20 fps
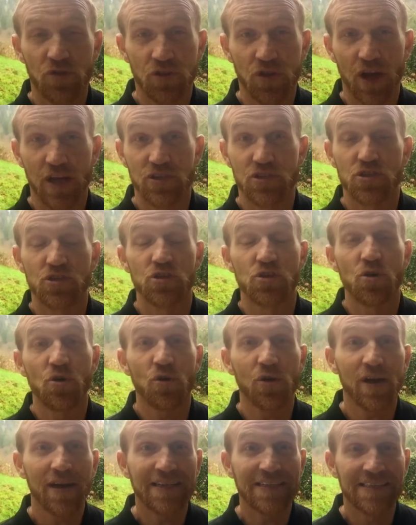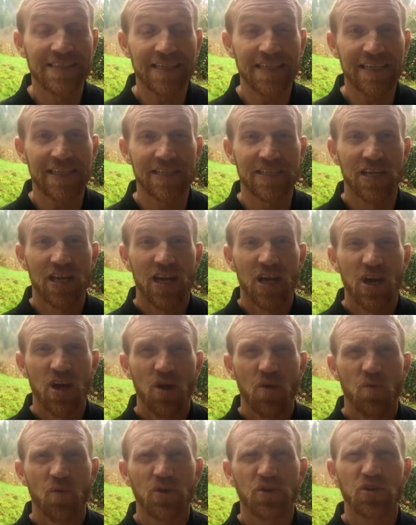thoughts, your ideas
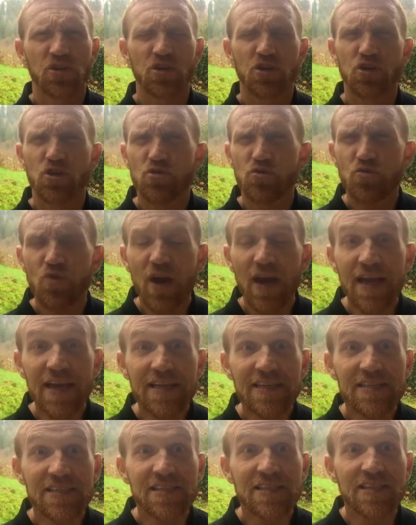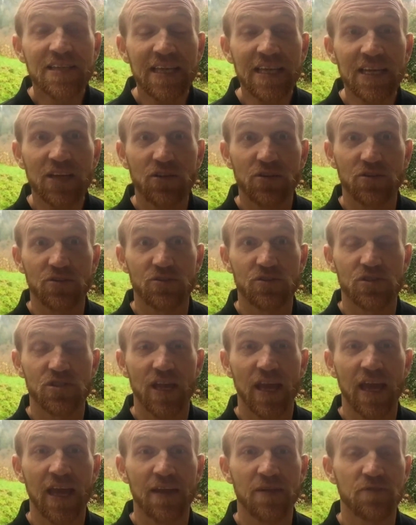with the greatest thinkers
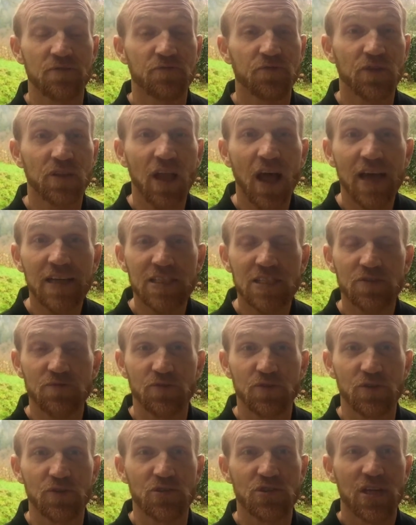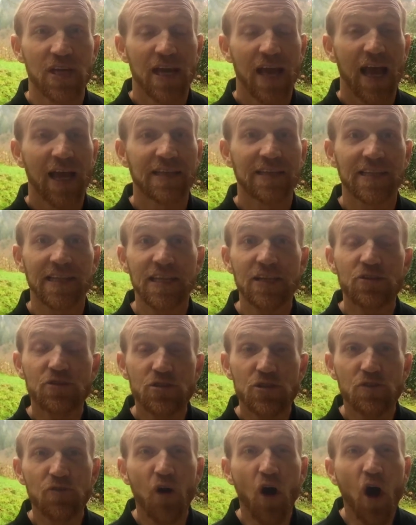and philosophers and
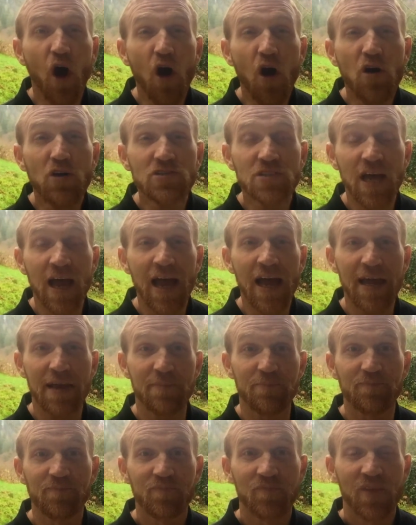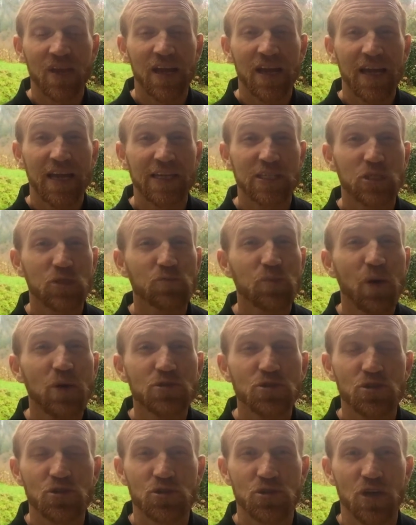leaders of all time.
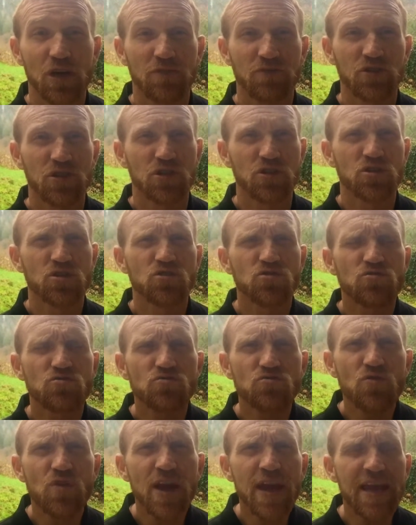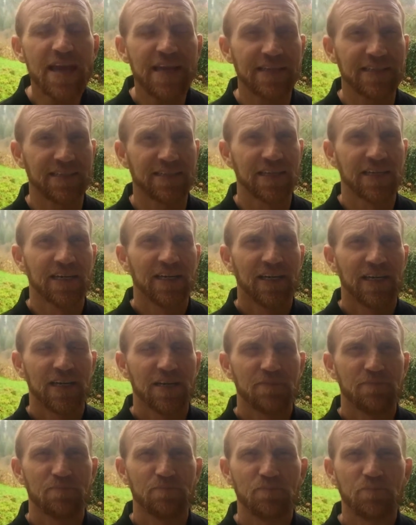Expose yourself to great
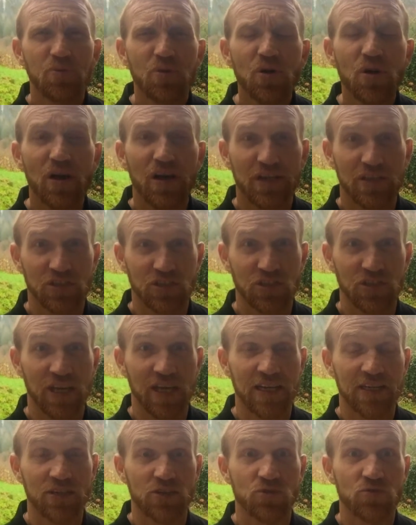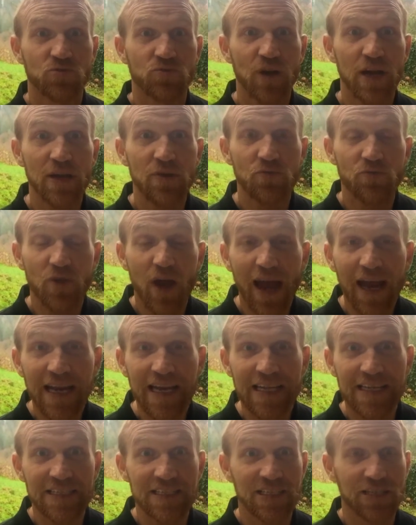books and great
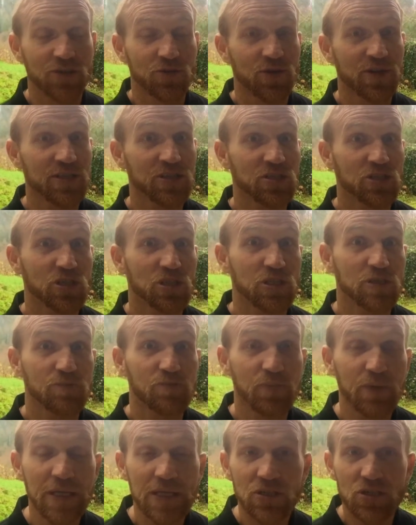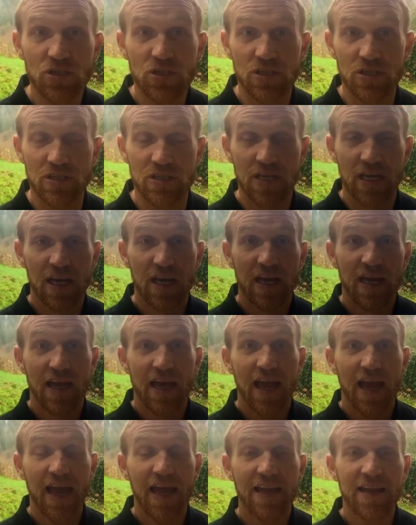writings and great speeches,
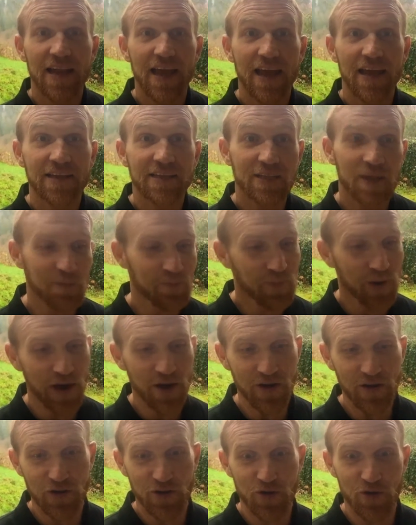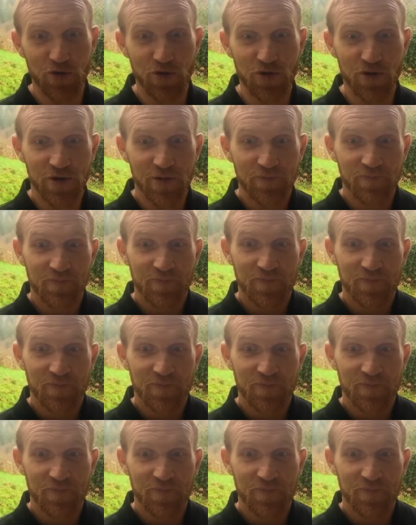and compare your